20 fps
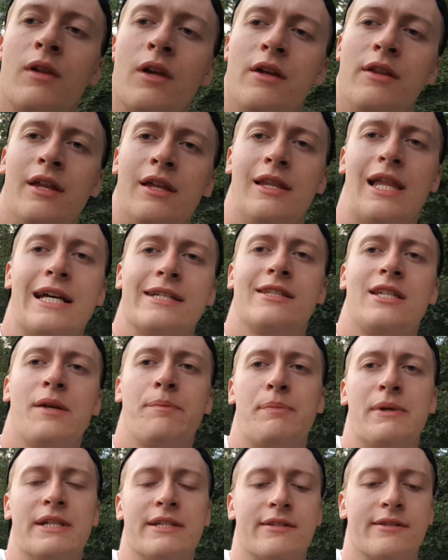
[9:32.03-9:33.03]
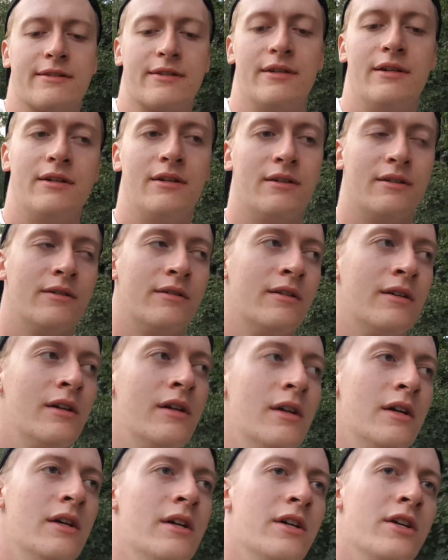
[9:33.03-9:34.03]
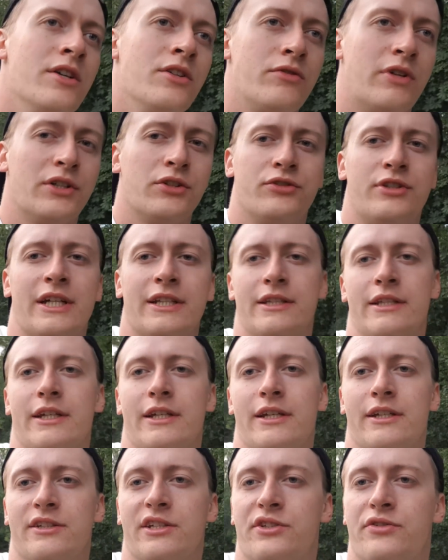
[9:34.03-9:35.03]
and last tip is try to take the